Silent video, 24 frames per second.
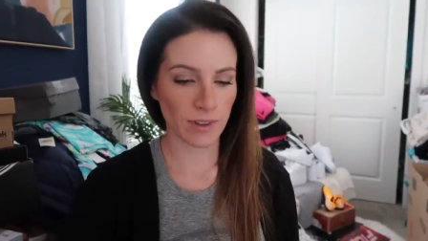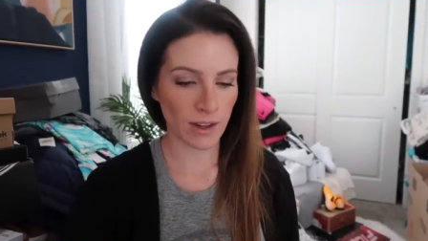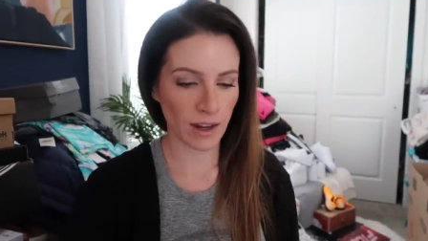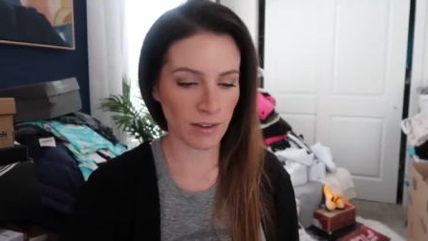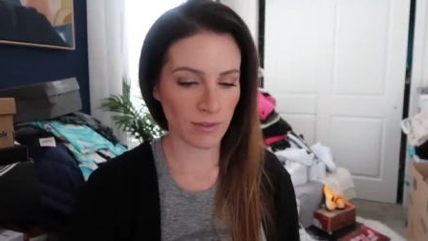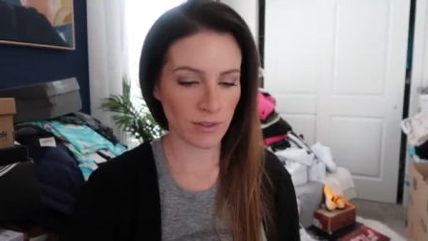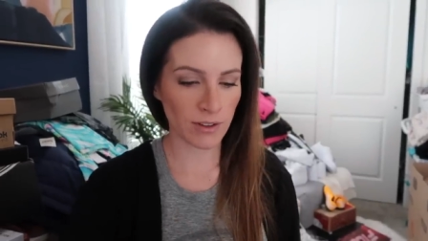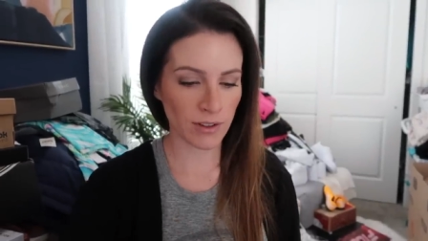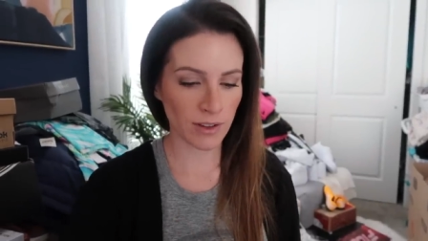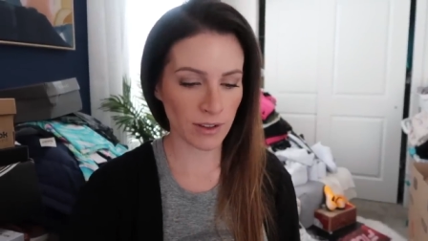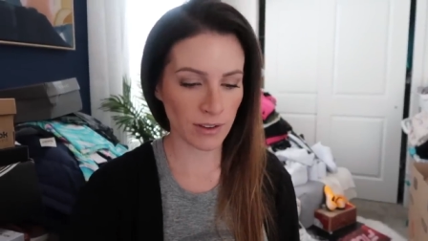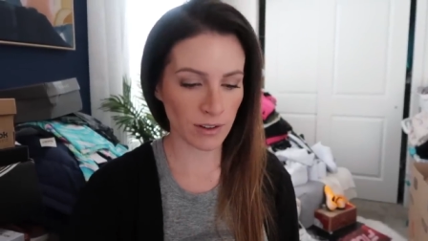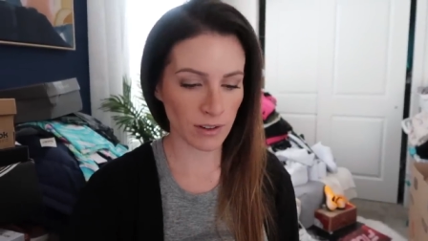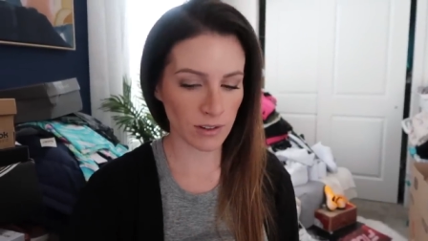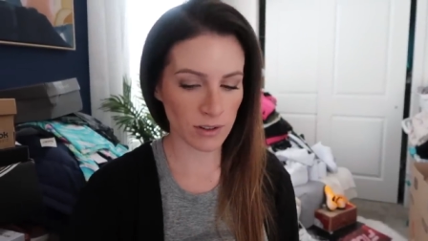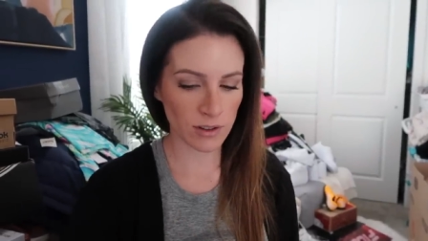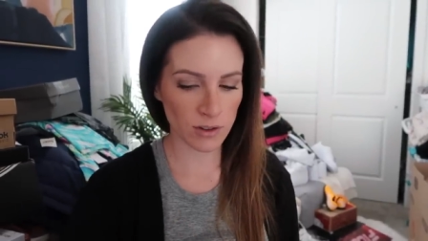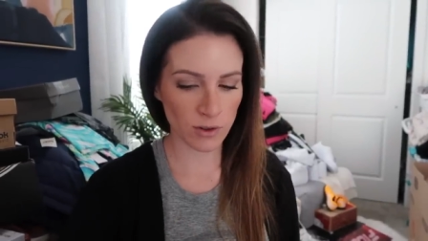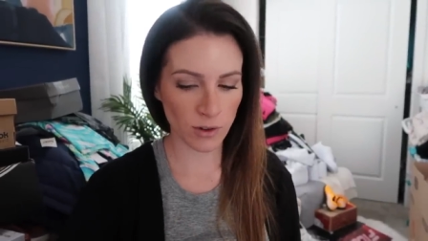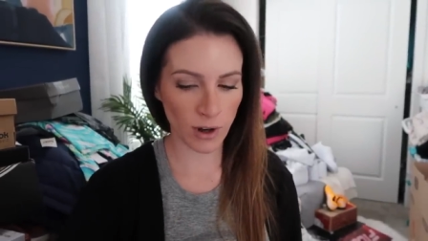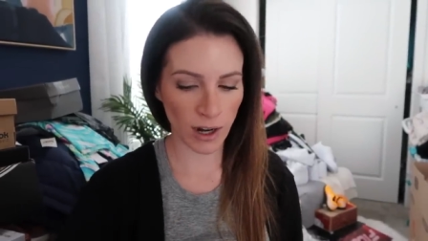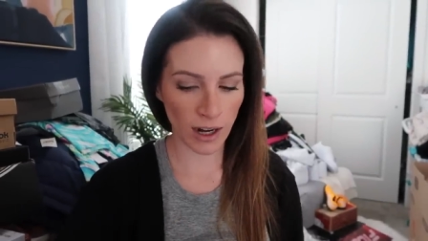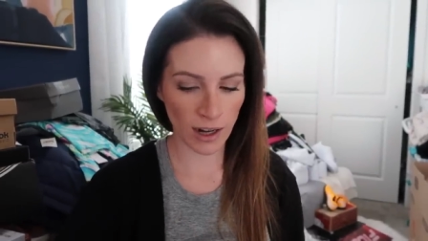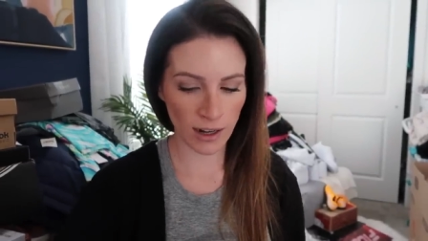Everything looks
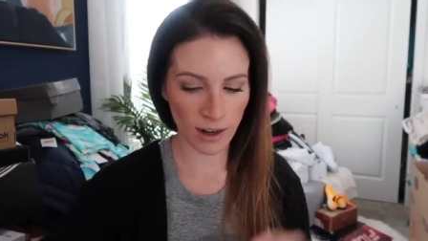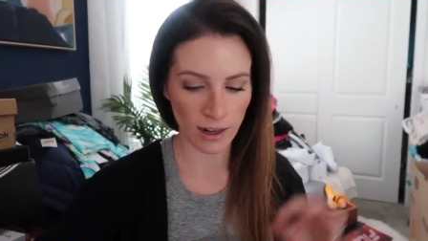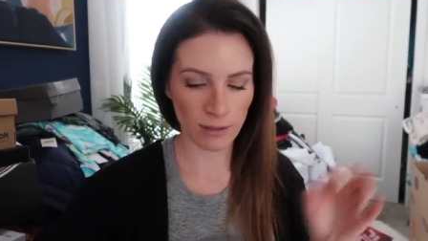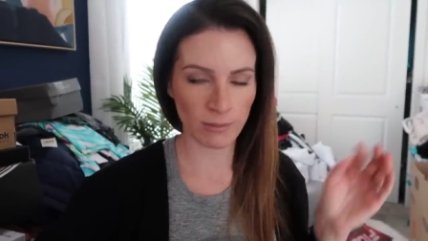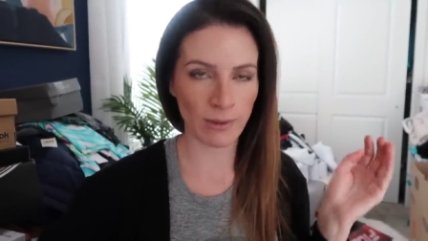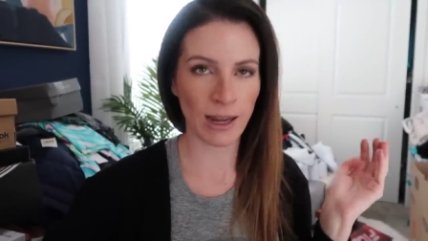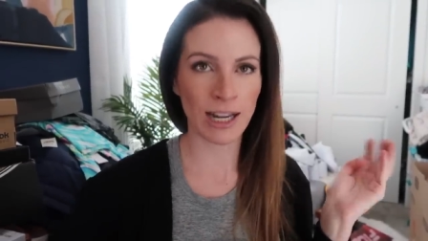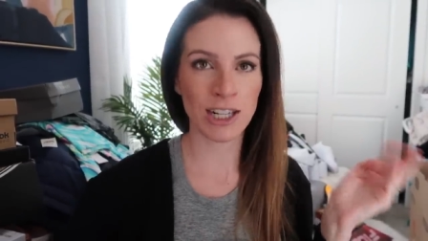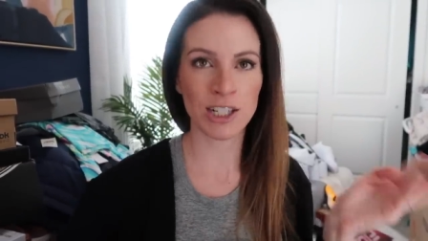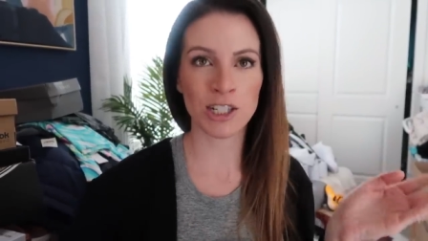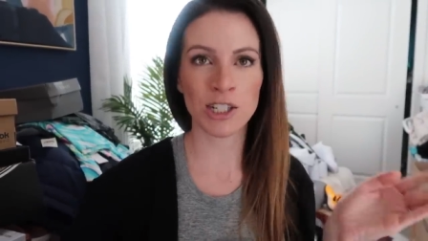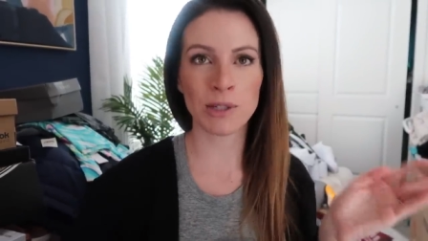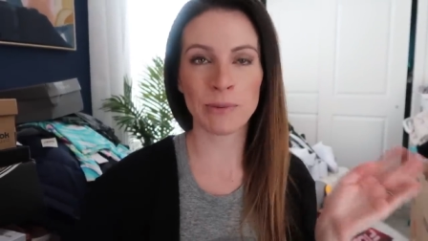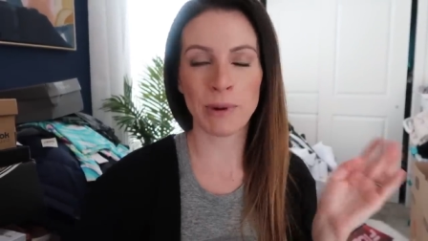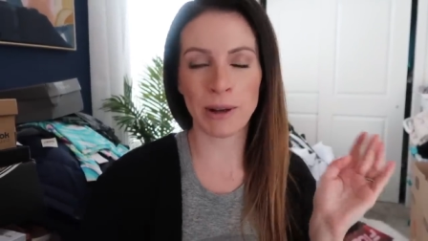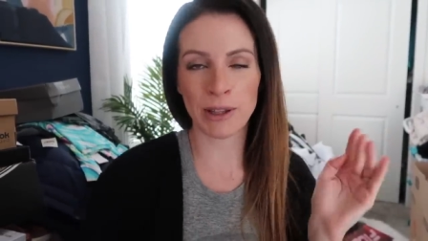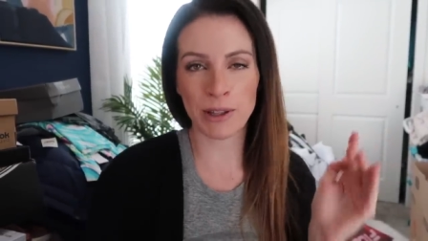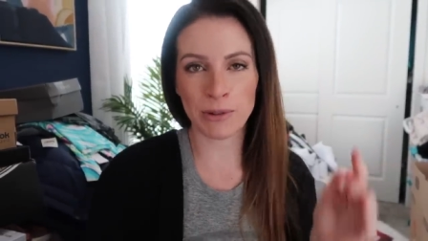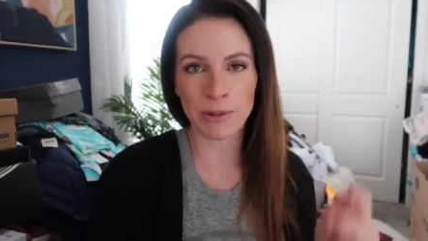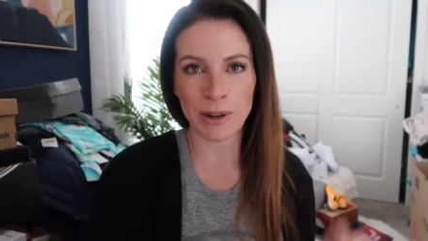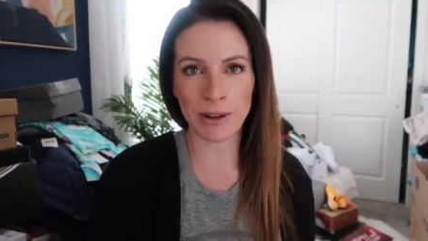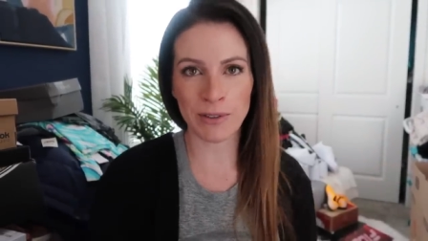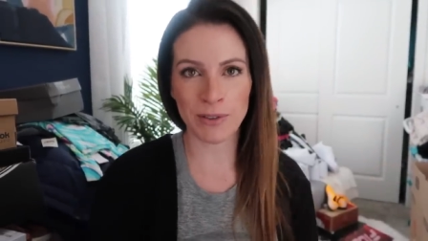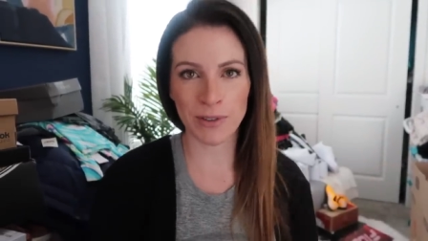great. I'm Ashley, by the way,